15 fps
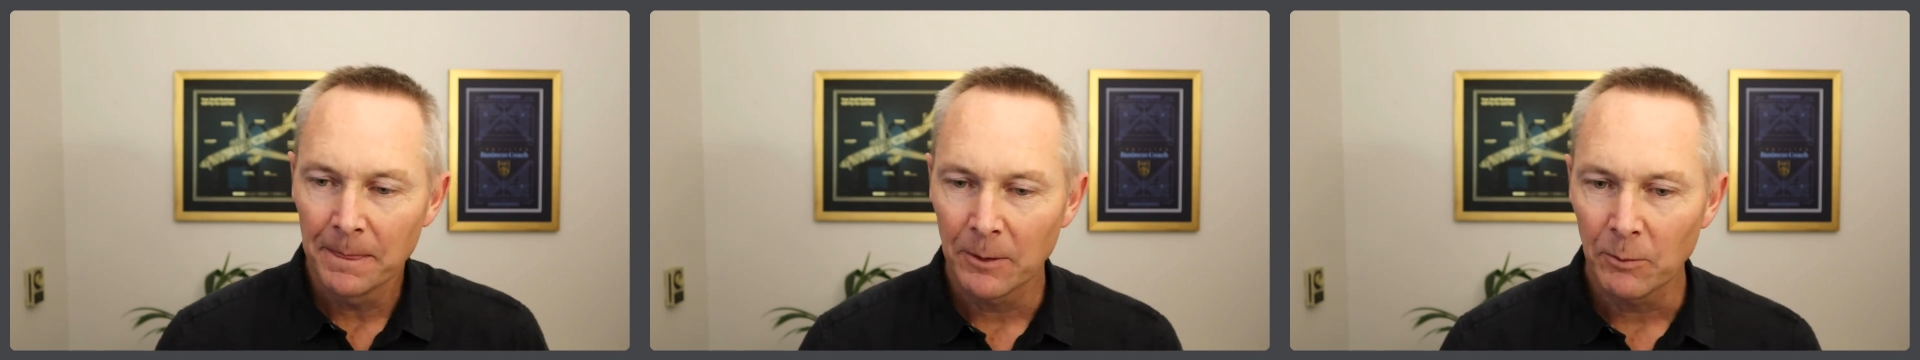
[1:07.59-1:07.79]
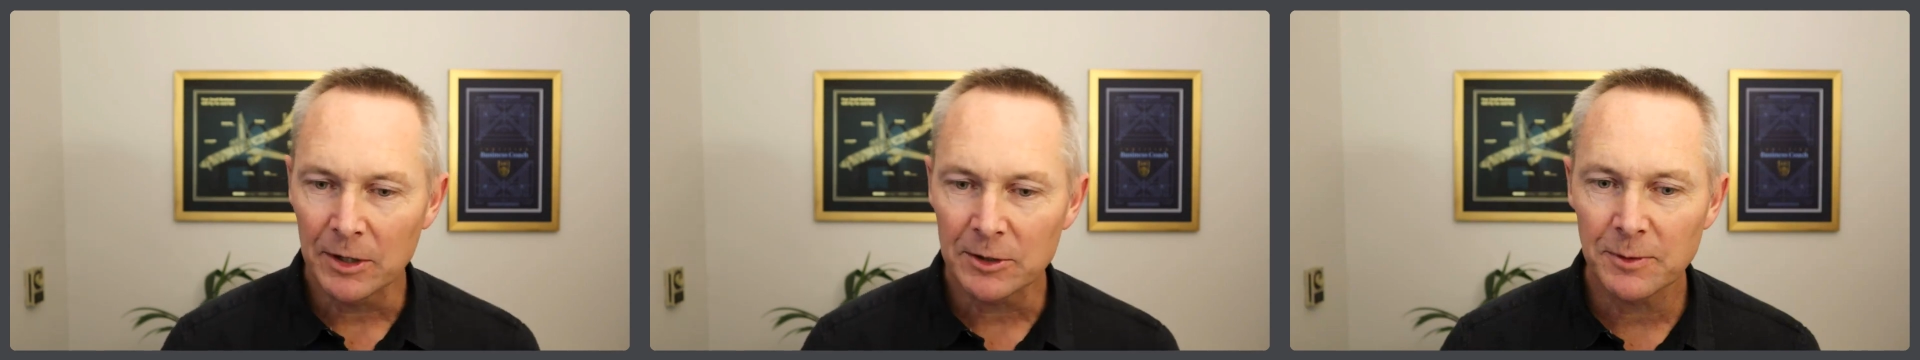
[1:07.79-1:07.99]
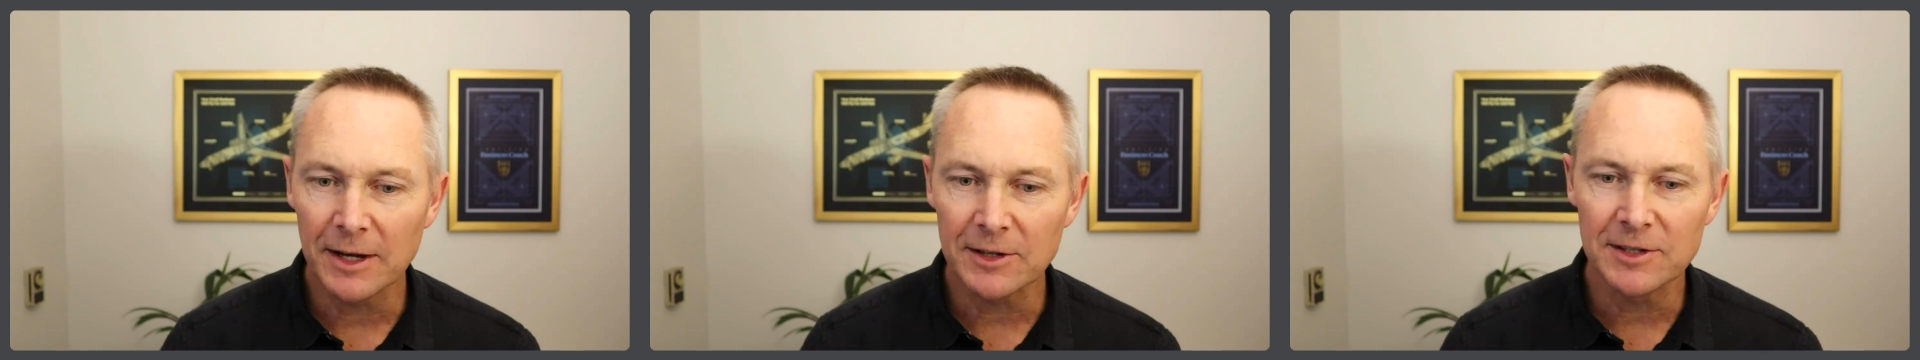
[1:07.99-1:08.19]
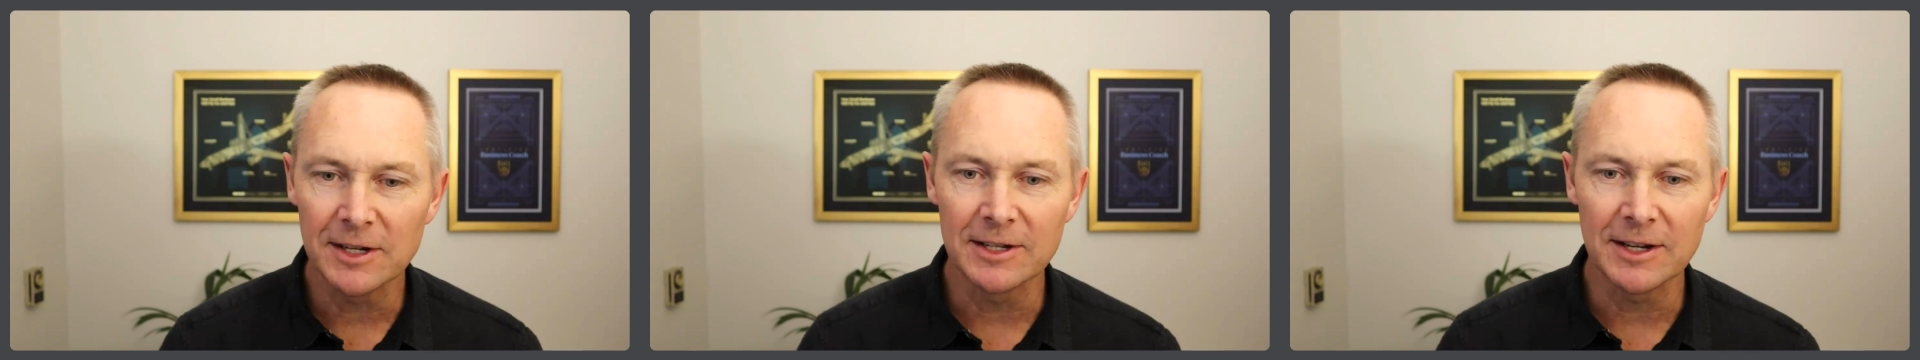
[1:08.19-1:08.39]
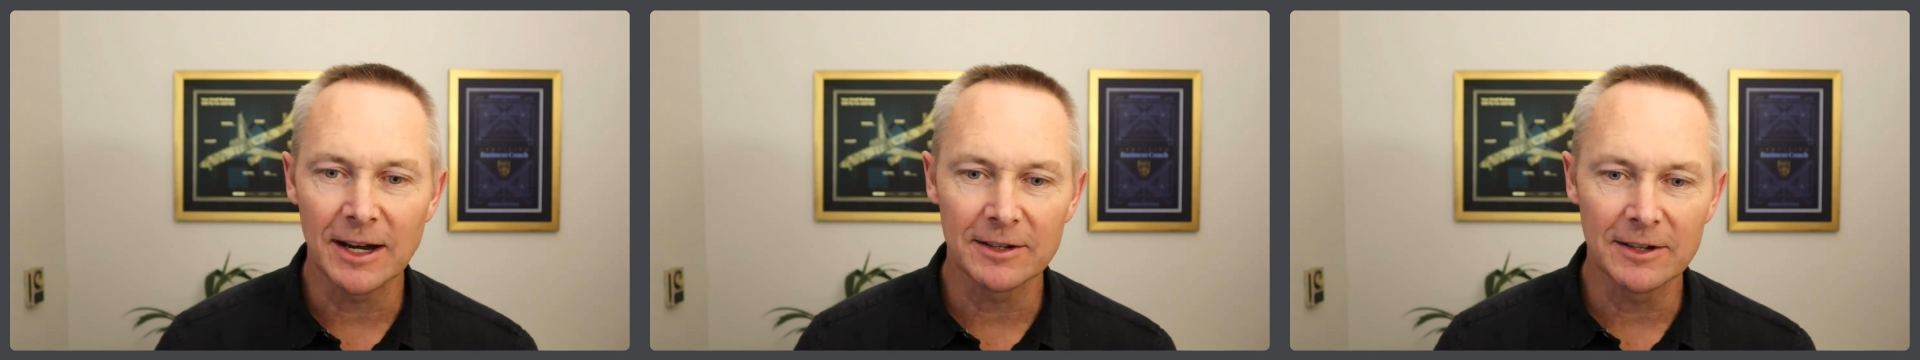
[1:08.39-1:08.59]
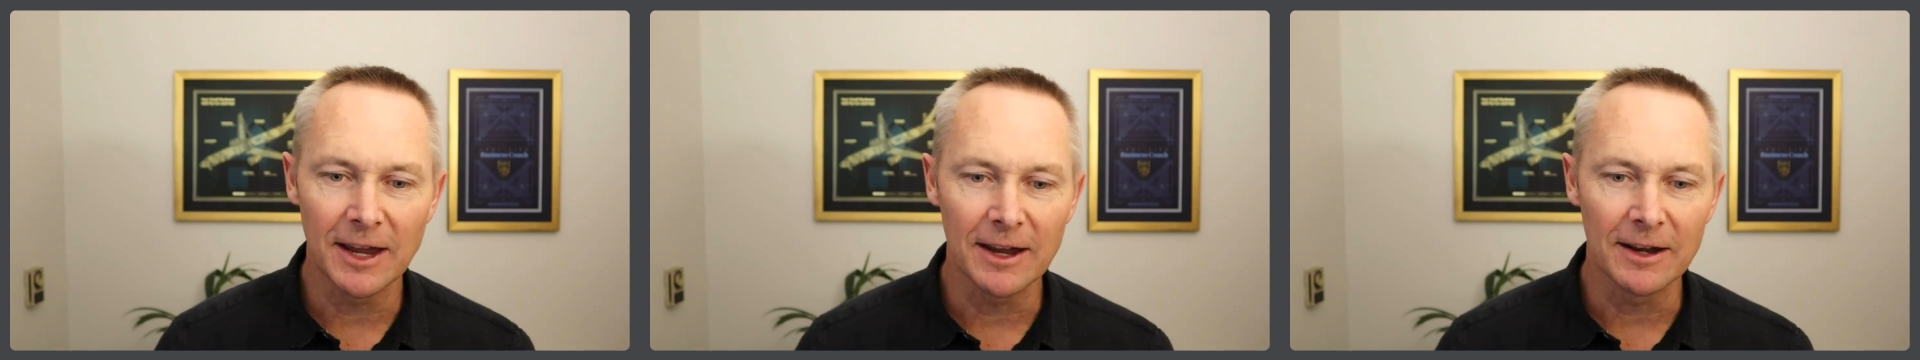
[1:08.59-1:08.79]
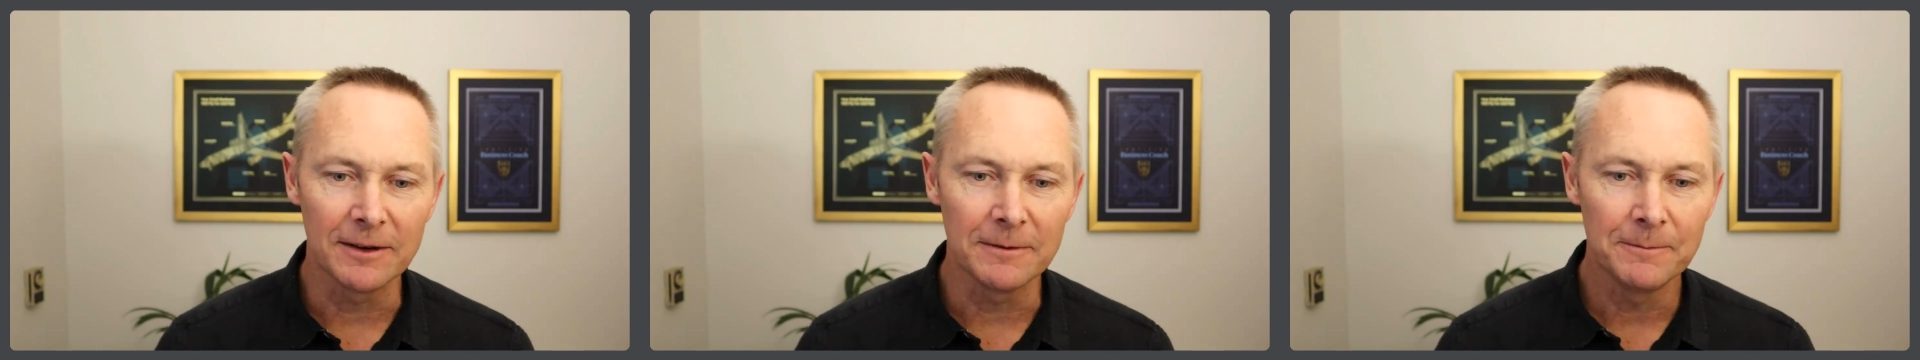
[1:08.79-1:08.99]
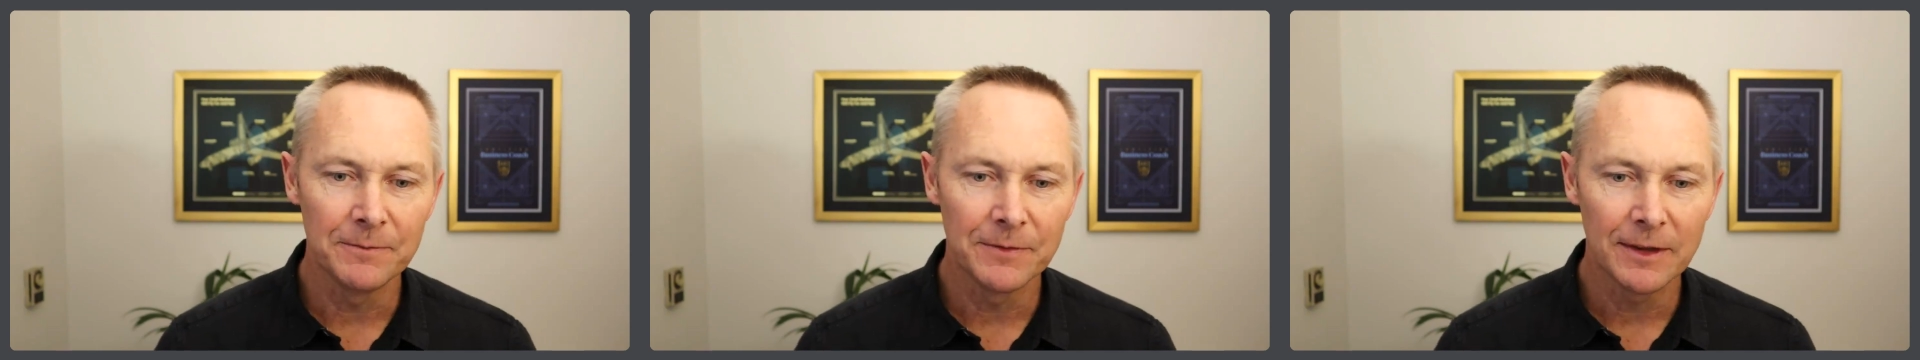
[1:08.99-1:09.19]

Once we actually dug down